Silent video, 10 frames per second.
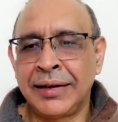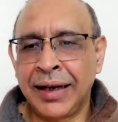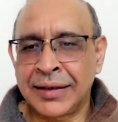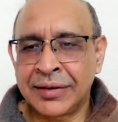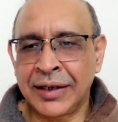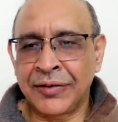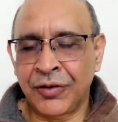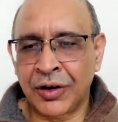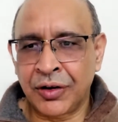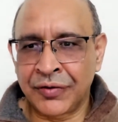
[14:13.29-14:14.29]
X-ray
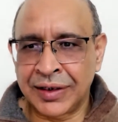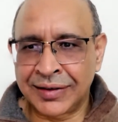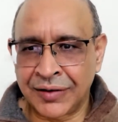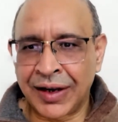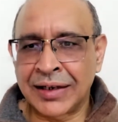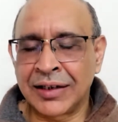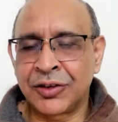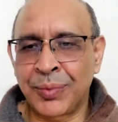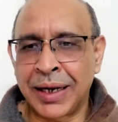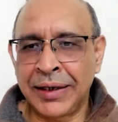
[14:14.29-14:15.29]
of the cervical
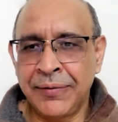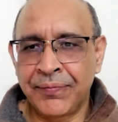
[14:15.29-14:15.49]
spine